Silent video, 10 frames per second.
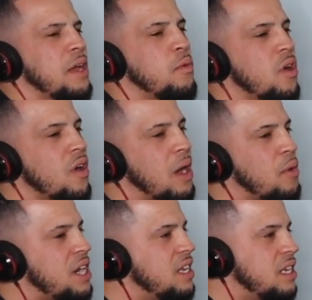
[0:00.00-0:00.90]
are like, well, I
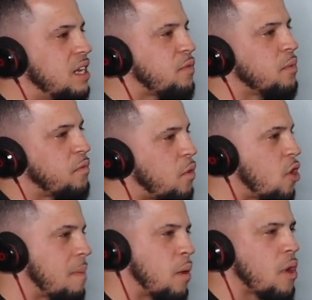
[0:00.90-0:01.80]
want it in a different
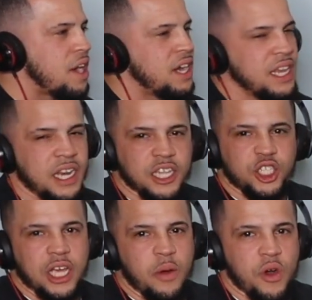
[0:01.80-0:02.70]
form. I want it in
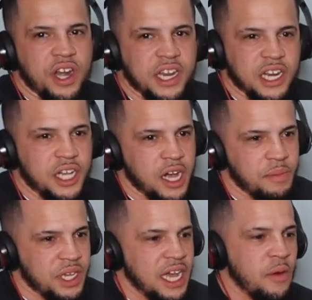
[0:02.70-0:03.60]
a
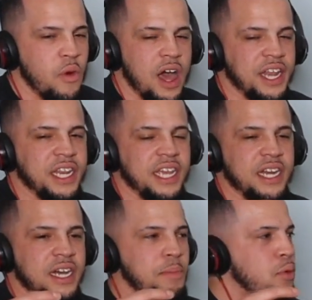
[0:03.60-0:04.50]
gummy. I want it
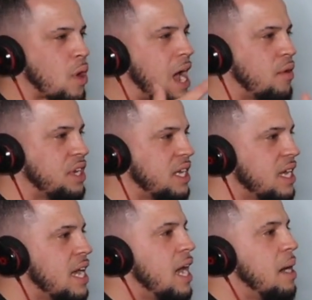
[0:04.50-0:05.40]
in a brownie.
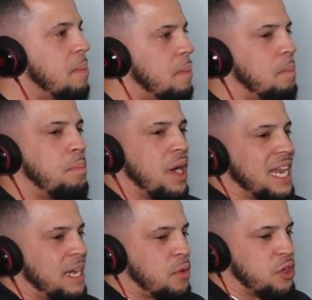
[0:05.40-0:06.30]

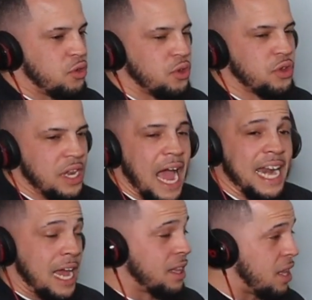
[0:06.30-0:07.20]
But
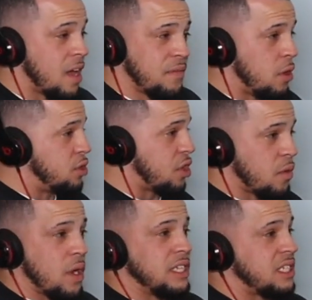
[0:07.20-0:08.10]
and I love those
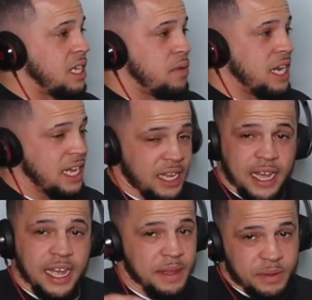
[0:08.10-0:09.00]
other ways of
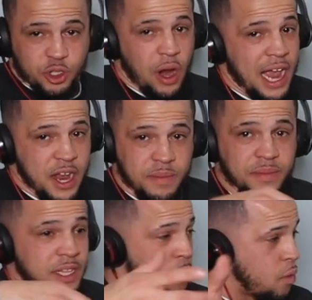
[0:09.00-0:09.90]
CBD. I try
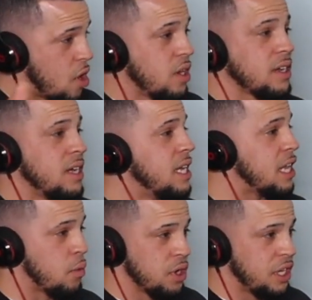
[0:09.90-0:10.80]
them. They work.
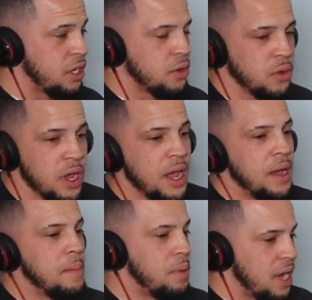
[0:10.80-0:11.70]
They really do.
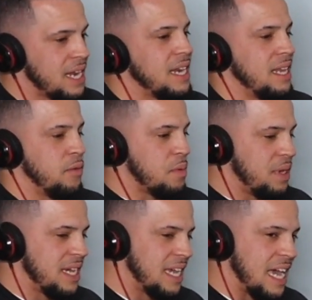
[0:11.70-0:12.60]
But with
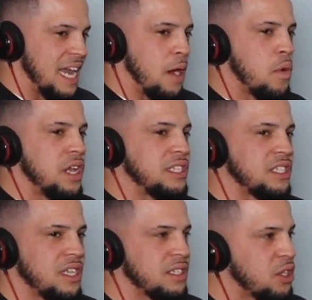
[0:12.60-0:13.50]
me, again, I wanted to
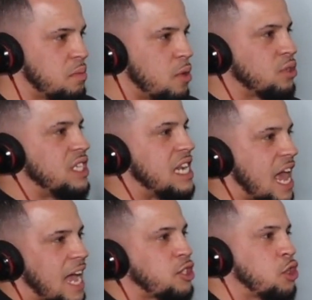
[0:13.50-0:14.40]
stick to the most
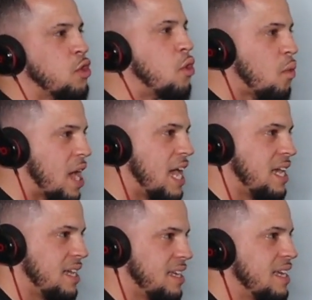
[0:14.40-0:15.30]
natural
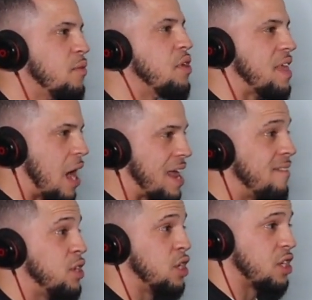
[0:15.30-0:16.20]
way without
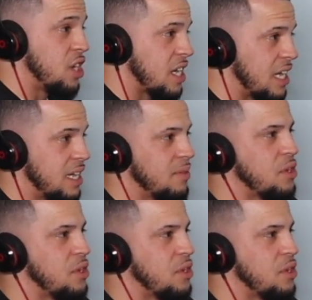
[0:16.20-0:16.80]
having to cook it,